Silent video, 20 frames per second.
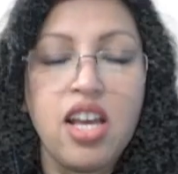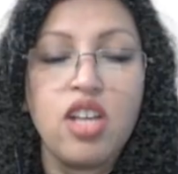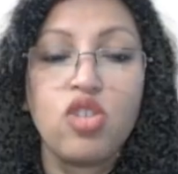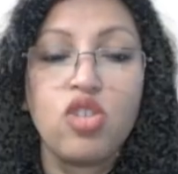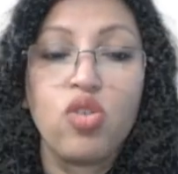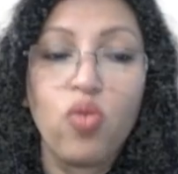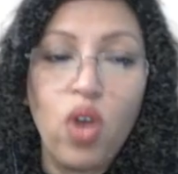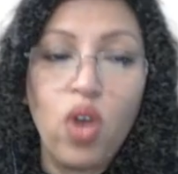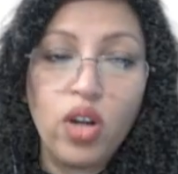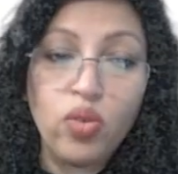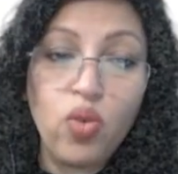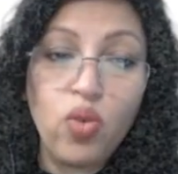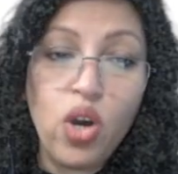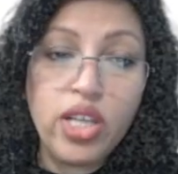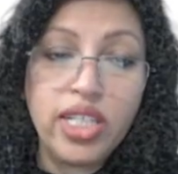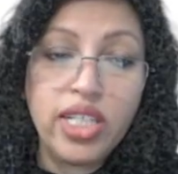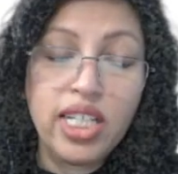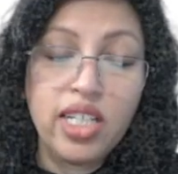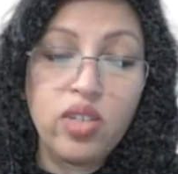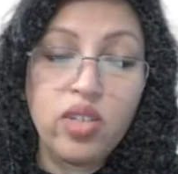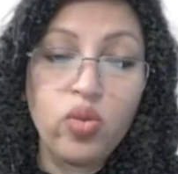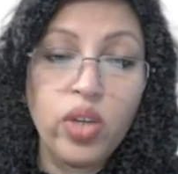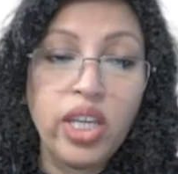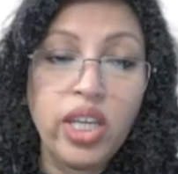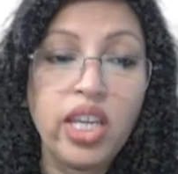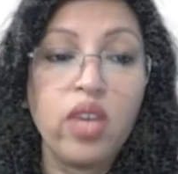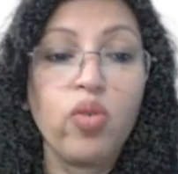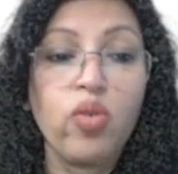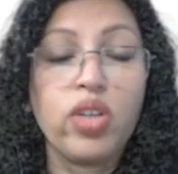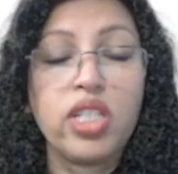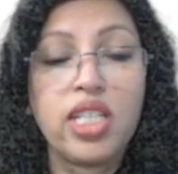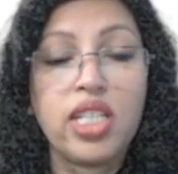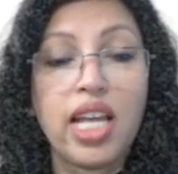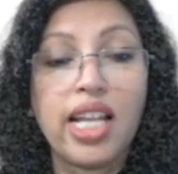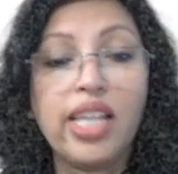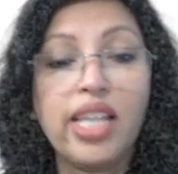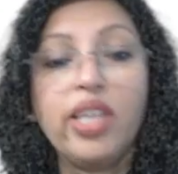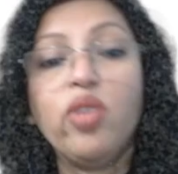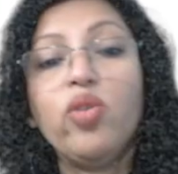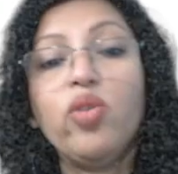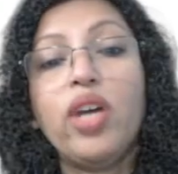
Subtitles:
So what was he doing? He was telling you